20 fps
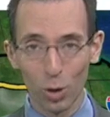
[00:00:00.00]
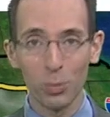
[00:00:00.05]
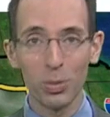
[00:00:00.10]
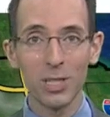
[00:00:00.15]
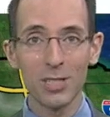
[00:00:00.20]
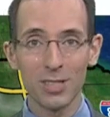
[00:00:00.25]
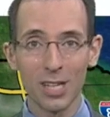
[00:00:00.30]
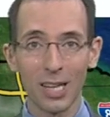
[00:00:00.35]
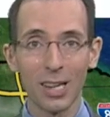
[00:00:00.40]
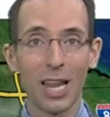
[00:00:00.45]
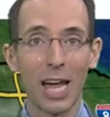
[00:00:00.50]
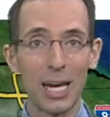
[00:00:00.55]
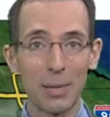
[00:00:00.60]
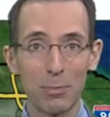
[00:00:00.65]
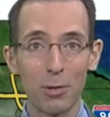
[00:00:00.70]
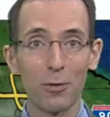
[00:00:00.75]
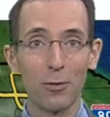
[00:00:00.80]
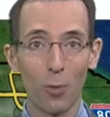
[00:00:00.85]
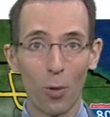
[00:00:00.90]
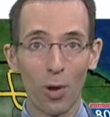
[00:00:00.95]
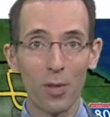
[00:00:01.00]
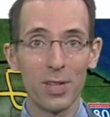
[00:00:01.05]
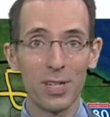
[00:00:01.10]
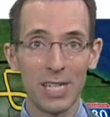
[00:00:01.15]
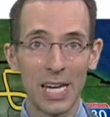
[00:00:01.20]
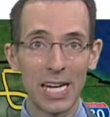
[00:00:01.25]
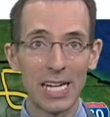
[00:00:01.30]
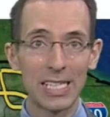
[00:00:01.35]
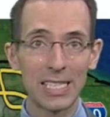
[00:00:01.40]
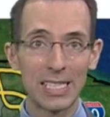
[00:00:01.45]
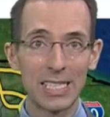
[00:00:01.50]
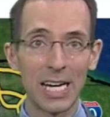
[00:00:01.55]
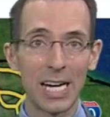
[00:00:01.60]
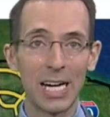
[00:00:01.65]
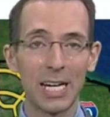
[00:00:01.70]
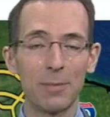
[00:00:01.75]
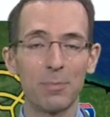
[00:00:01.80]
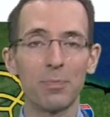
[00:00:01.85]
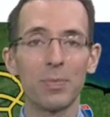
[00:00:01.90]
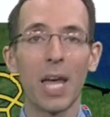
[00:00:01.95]
be sunlight before the day is
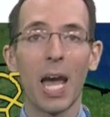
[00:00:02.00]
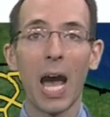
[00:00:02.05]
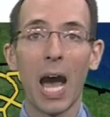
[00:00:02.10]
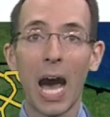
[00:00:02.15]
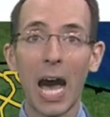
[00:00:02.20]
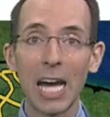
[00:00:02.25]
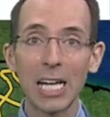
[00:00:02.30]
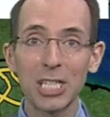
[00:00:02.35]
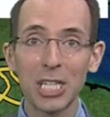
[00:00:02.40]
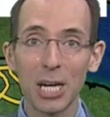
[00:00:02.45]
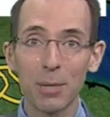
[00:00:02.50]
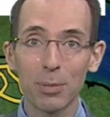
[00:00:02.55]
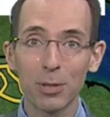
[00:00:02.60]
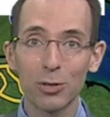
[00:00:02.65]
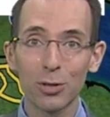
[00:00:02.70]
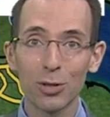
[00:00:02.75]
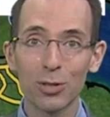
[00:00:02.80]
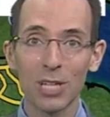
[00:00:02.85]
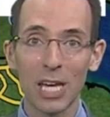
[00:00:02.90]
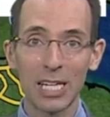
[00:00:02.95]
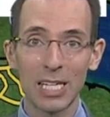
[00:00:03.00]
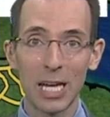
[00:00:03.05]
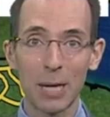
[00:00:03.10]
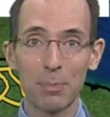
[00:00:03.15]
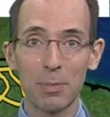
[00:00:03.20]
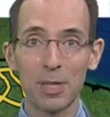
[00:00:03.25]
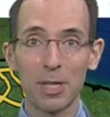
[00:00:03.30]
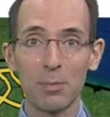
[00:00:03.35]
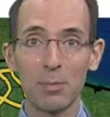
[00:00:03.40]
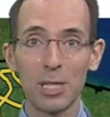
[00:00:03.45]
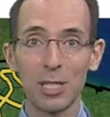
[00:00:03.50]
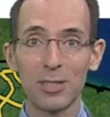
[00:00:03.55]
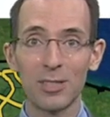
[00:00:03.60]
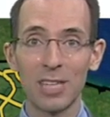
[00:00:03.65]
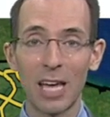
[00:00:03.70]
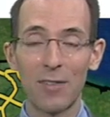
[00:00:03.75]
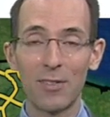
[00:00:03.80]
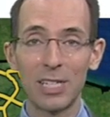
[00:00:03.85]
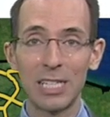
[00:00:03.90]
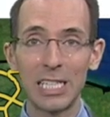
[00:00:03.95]
done. High temperatures end up in the
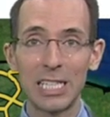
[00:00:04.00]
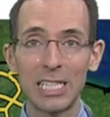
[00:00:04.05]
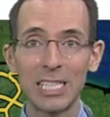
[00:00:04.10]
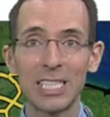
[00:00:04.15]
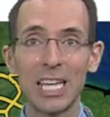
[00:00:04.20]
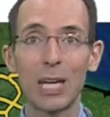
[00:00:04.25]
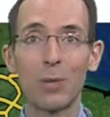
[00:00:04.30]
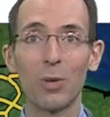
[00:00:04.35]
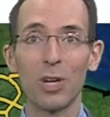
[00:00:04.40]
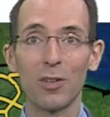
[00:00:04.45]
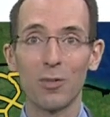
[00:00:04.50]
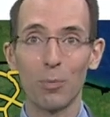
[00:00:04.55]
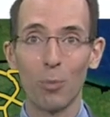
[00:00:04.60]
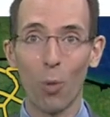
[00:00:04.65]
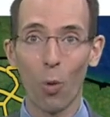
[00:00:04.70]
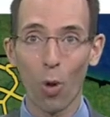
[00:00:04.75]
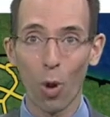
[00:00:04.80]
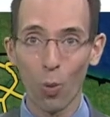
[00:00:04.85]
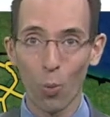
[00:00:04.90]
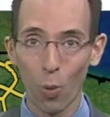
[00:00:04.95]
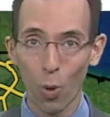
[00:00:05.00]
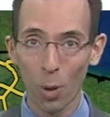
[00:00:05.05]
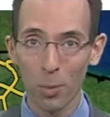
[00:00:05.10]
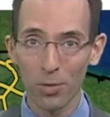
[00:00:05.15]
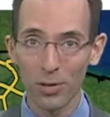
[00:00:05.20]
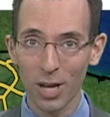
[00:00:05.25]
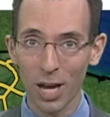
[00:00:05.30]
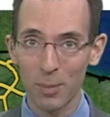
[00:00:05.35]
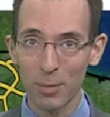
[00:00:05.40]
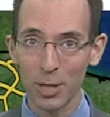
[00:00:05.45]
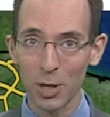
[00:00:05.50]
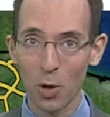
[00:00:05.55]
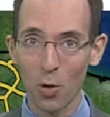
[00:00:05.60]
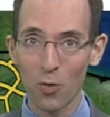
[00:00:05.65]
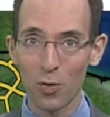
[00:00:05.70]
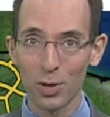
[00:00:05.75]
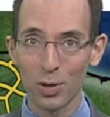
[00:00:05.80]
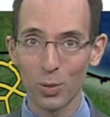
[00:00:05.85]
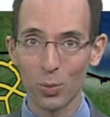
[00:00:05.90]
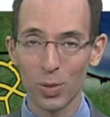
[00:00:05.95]
mid-70s, and we have more warmth coming
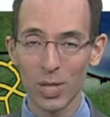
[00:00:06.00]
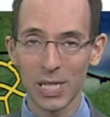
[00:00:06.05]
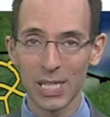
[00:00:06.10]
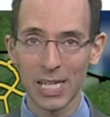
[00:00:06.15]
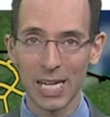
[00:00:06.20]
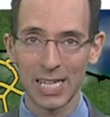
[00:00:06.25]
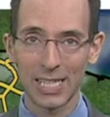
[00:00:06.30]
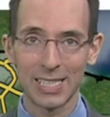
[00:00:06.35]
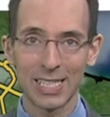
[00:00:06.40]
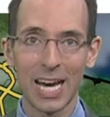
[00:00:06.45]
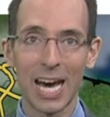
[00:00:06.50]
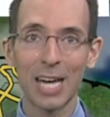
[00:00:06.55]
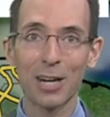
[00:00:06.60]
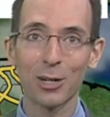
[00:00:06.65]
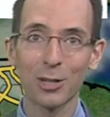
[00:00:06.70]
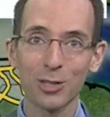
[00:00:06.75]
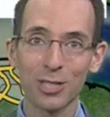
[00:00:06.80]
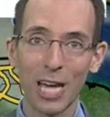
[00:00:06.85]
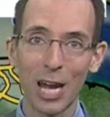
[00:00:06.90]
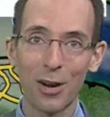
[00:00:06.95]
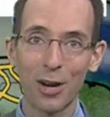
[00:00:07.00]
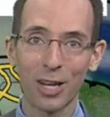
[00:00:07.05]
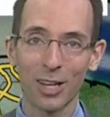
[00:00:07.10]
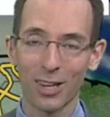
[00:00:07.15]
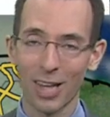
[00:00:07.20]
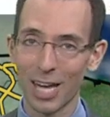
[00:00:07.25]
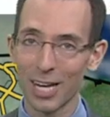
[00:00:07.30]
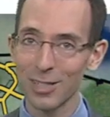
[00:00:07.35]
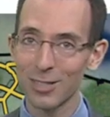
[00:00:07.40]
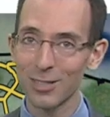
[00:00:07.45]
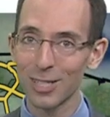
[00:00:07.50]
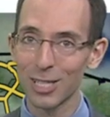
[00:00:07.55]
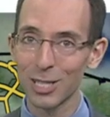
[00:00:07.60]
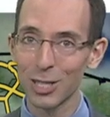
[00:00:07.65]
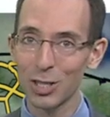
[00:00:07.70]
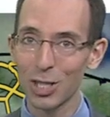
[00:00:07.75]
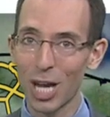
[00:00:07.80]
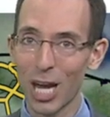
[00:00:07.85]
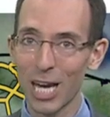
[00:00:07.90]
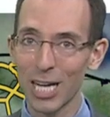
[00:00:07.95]
over the weekend. On our Saturday, a lot of
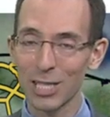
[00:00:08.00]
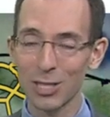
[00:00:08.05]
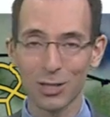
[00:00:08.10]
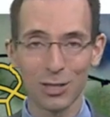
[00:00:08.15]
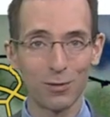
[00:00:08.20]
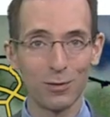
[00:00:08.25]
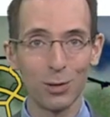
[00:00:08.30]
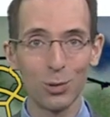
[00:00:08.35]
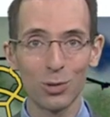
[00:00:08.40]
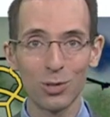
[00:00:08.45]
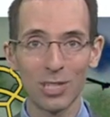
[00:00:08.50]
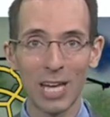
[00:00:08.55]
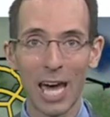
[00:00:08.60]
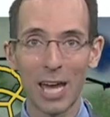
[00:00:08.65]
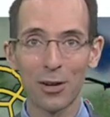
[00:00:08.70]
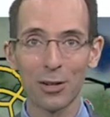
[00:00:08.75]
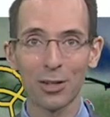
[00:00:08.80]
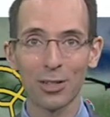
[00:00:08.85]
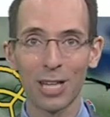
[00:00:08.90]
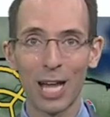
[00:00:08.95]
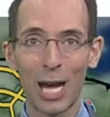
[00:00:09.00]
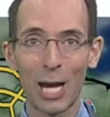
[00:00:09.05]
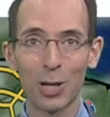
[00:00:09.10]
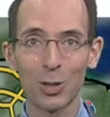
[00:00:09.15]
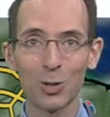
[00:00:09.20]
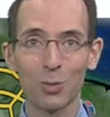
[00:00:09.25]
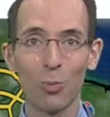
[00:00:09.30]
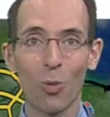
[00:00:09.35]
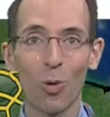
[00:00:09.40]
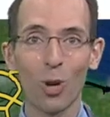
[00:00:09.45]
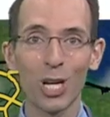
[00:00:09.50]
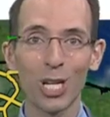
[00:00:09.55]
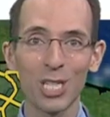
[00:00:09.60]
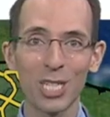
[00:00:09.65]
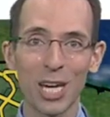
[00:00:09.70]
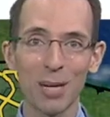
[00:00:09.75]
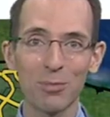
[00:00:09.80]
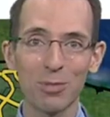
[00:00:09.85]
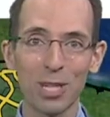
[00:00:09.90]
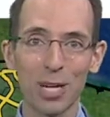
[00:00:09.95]
sunshine, just a few scattered clouds. Morning
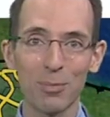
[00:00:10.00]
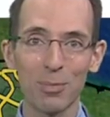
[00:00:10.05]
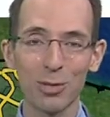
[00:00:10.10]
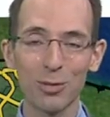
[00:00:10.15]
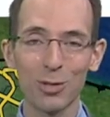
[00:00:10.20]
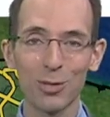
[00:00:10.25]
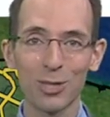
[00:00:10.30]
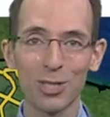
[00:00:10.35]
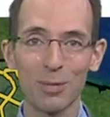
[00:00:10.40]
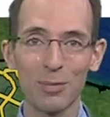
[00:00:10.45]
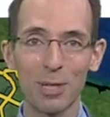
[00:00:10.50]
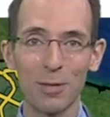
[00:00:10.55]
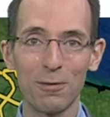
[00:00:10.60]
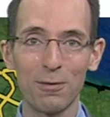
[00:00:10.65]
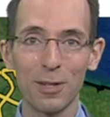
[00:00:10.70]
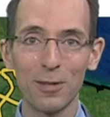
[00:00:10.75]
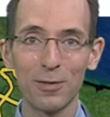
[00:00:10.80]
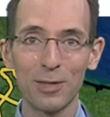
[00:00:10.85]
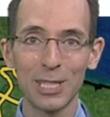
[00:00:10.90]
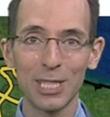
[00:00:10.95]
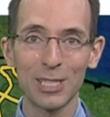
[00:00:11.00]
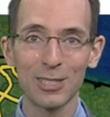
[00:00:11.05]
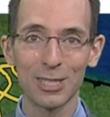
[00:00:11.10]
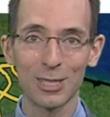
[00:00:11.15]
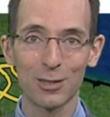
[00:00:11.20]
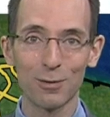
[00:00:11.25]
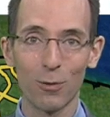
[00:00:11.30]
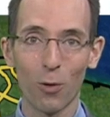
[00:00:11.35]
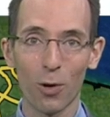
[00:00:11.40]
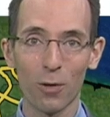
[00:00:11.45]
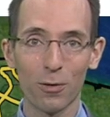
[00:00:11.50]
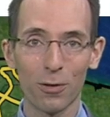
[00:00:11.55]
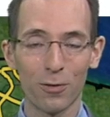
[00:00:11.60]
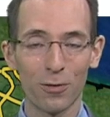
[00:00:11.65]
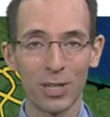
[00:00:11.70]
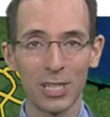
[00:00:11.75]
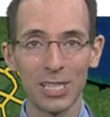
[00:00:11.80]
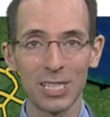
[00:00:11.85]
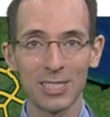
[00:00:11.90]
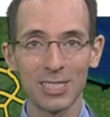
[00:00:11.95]
time temperatures in the mid-50s as Fort for
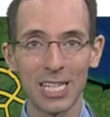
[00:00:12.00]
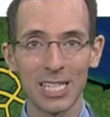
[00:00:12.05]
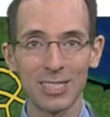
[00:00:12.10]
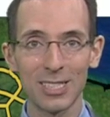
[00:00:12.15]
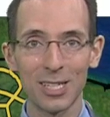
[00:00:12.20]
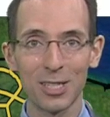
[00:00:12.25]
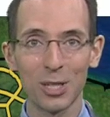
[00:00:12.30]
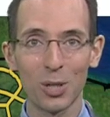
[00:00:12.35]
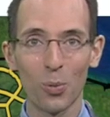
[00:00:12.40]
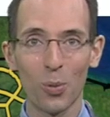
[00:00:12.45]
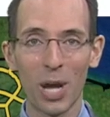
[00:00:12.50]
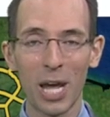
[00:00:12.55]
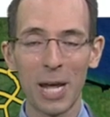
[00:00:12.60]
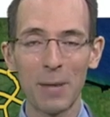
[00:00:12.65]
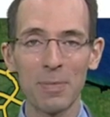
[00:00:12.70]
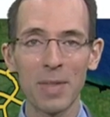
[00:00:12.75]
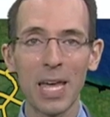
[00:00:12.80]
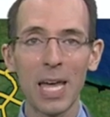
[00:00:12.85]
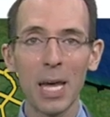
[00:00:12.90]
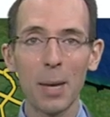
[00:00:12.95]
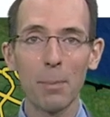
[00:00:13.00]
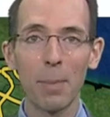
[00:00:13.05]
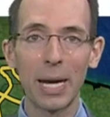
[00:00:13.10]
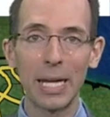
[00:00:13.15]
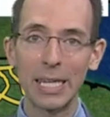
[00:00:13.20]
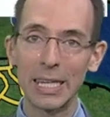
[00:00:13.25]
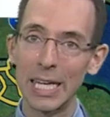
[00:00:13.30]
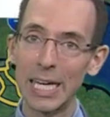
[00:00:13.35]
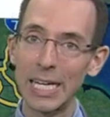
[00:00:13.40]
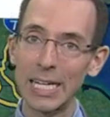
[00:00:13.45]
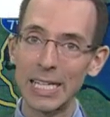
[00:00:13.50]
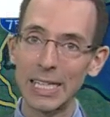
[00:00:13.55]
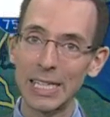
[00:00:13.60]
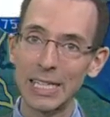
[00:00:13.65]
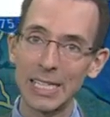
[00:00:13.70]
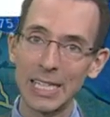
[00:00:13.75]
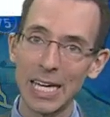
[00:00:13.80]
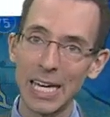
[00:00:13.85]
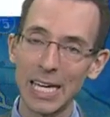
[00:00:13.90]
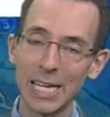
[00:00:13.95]
Fitness gets underway. By late in the
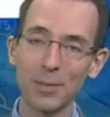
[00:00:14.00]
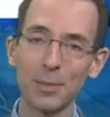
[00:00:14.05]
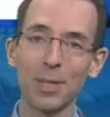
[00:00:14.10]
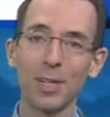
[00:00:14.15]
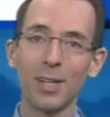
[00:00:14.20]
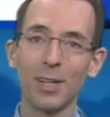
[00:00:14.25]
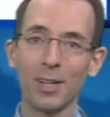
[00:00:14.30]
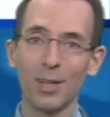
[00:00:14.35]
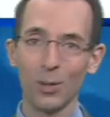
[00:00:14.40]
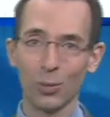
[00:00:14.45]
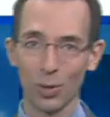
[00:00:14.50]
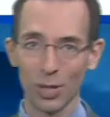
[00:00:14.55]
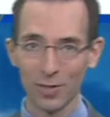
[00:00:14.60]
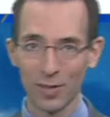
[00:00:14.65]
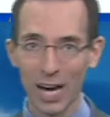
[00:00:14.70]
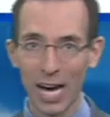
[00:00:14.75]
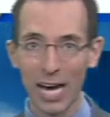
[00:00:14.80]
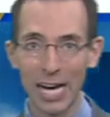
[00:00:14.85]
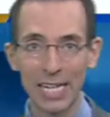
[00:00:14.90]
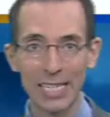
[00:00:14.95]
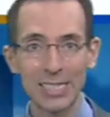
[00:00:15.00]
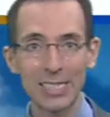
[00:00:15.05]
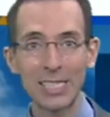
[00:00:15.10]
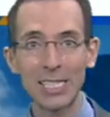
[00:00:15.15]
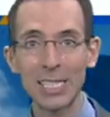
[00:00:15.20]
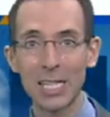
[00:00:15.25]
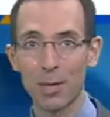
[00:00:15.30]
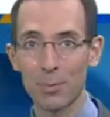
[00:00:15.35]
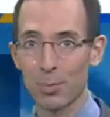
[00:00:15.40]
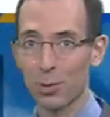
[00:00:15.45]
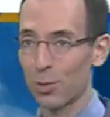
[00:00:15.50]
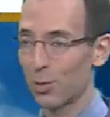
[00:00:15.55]
day, we'll have highs in the upper